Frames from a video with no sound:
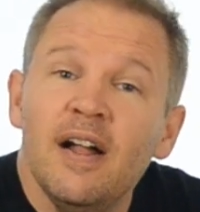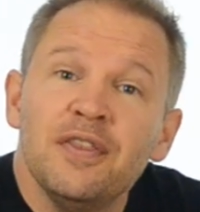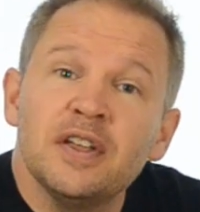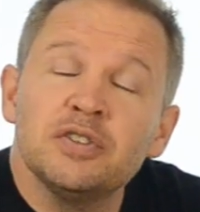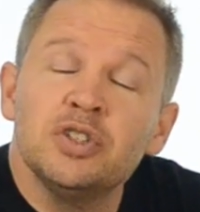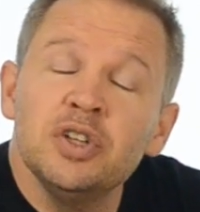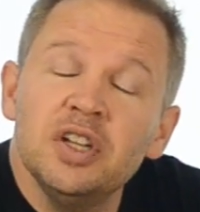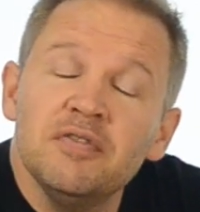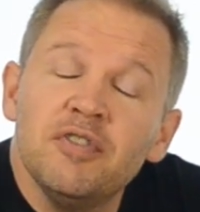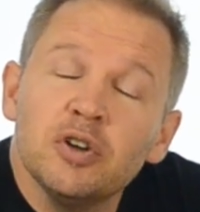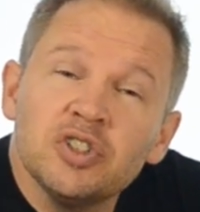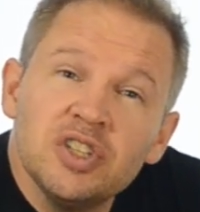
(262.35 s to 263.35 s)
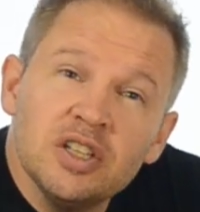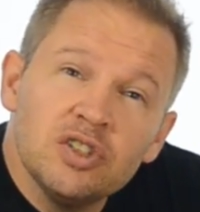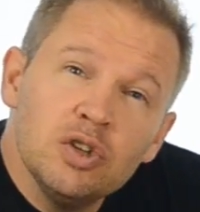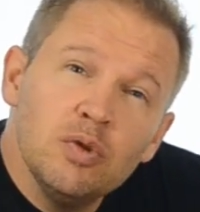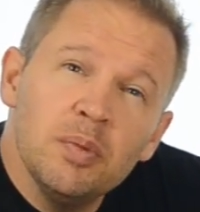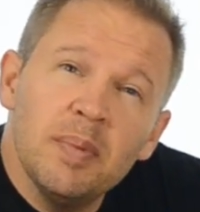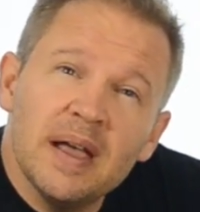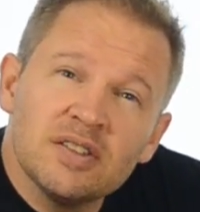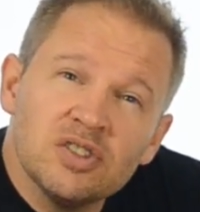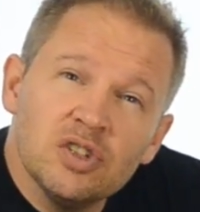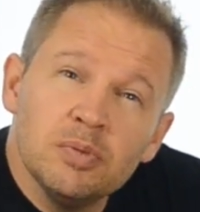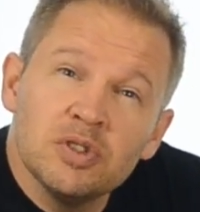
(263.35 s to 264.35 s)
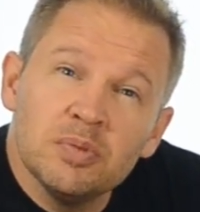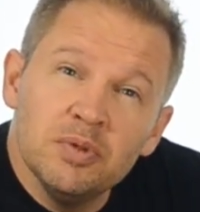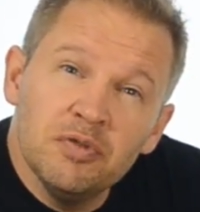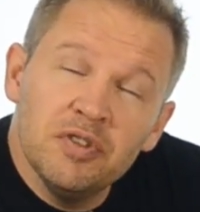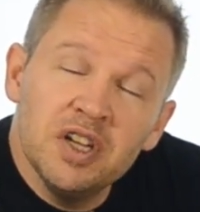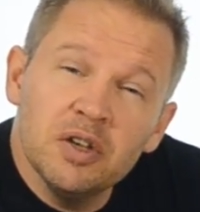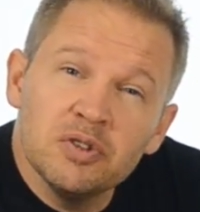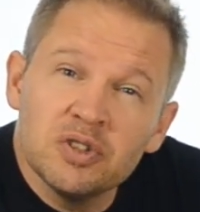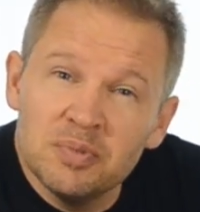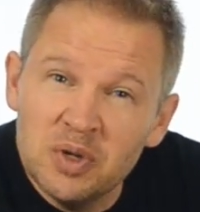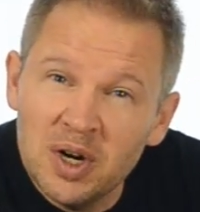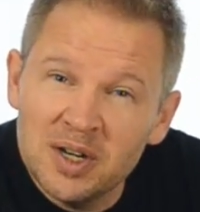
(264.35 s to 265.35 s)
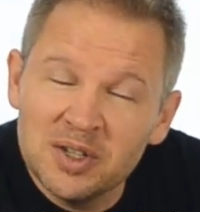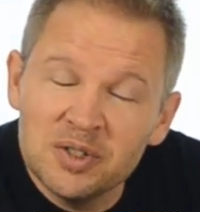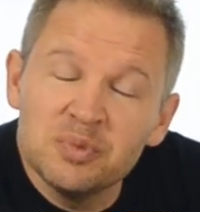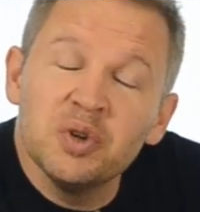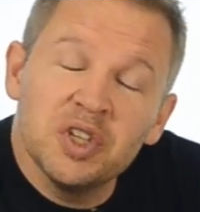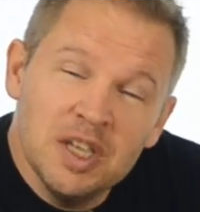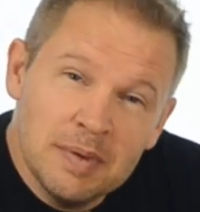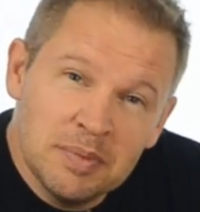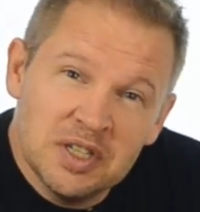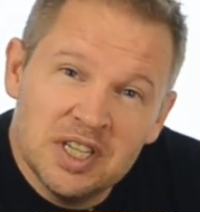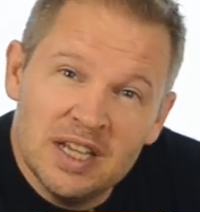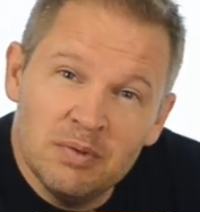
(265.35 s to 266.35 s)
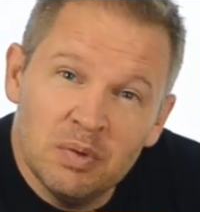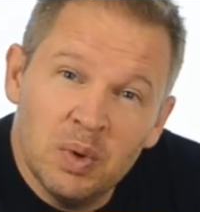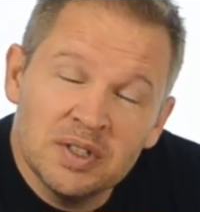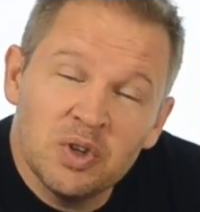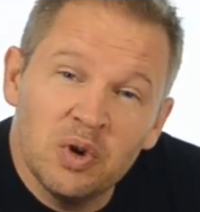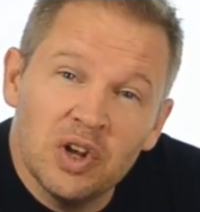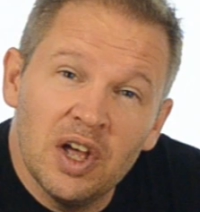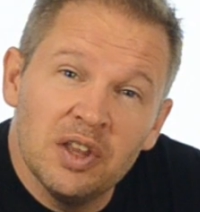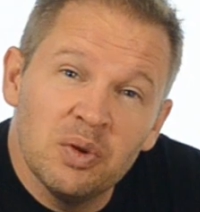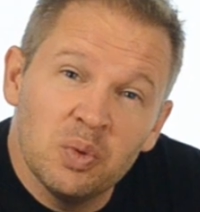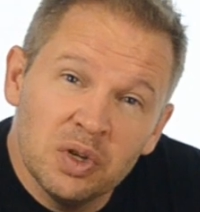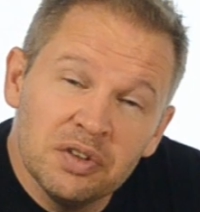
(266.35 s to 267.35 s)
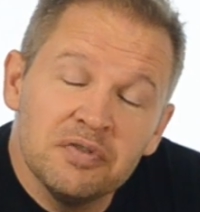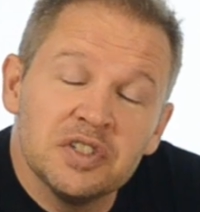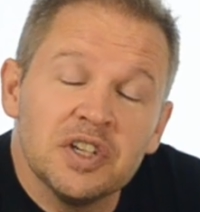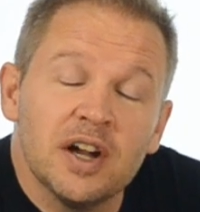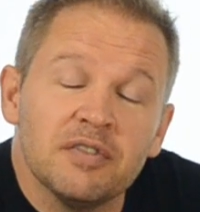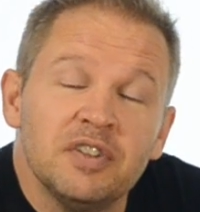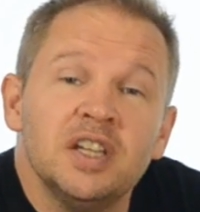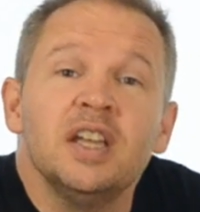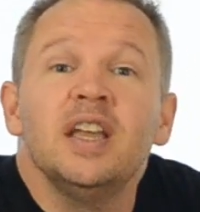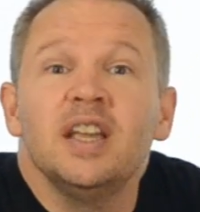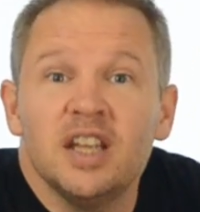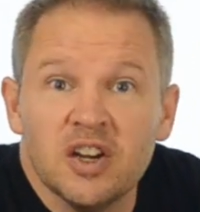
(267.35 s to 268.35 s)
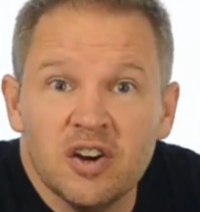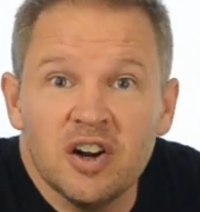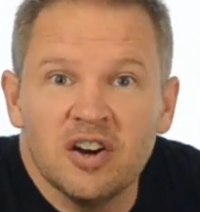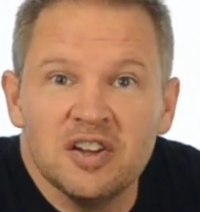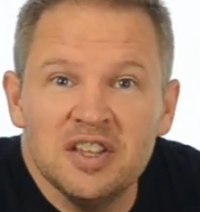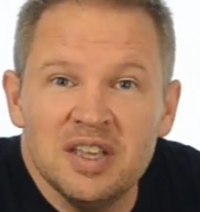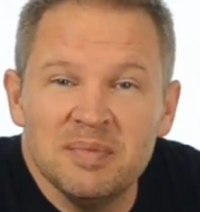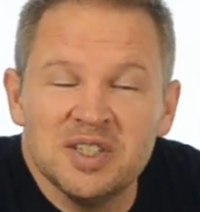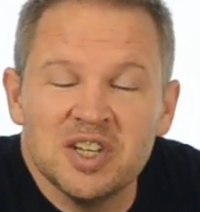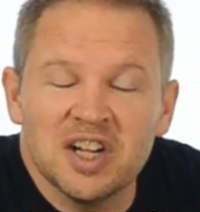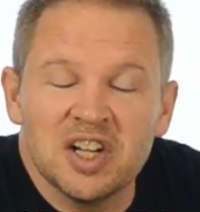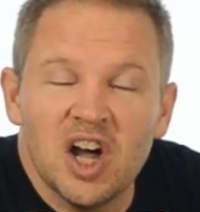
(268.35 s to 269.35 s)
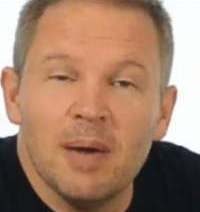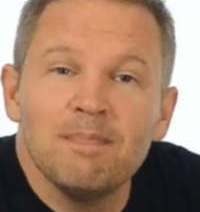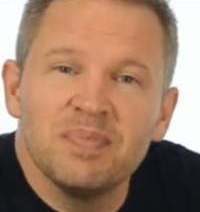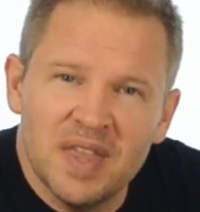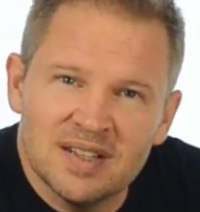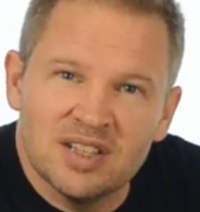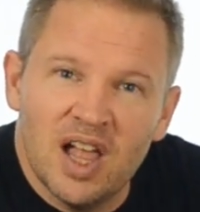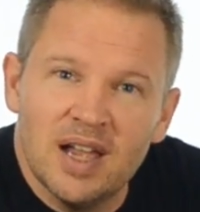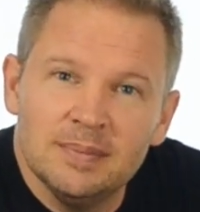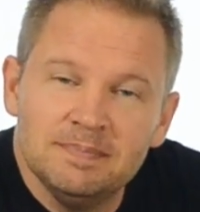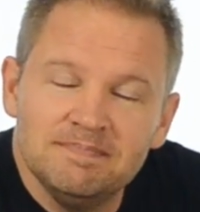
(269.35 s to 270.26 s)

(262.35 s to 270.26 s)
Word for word: Thanks for tuning in, folks. Stay tuned. We'll be back soon with some new videos, some new articles, and we'll keep up to date with what's going on in the world of photography here at artoftheimage.com. Thanks a lot.